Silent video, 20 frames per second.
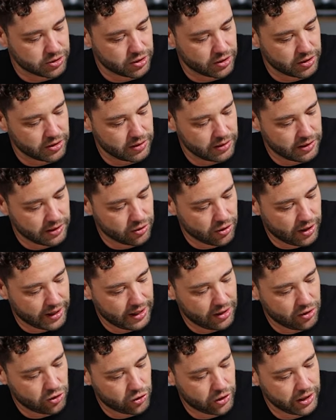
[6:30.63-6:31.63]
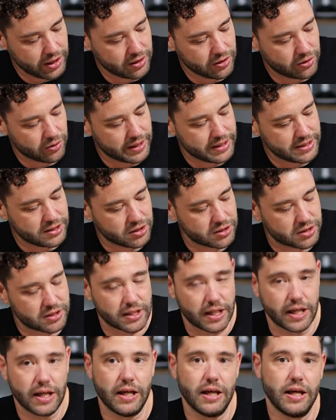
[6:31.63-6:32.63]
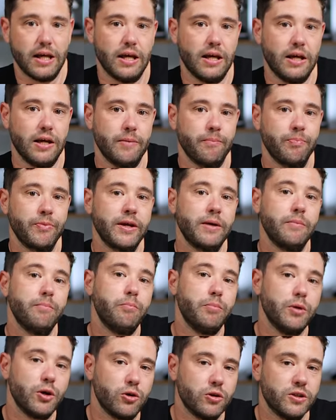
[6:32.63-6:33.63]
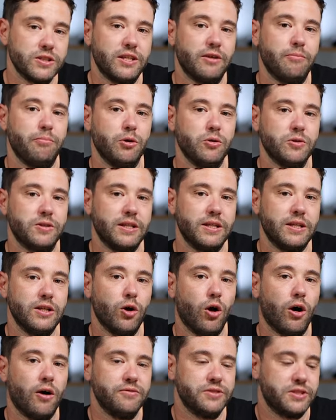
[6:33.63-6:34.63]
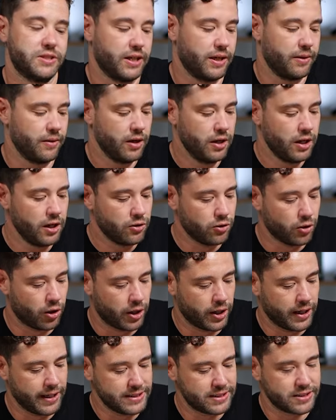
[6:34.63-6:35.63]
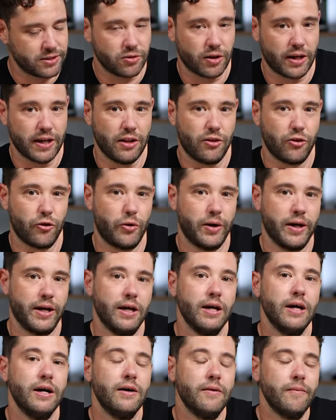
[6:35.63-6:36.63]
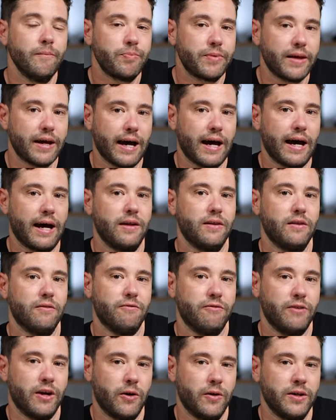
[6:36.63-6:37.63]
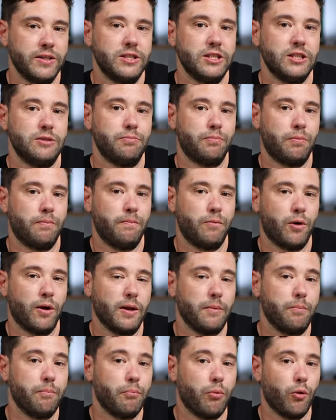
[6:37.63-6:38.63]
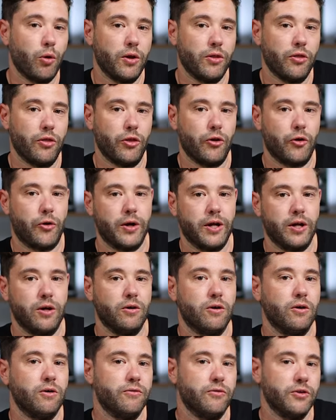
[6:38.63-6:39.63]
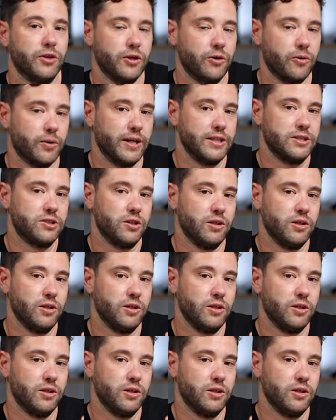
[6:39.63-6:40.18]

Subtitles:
So the 93 degrees you're seeing here, because they're built in the offset, not only is it 93, the variance is probably 0.3 of a degree.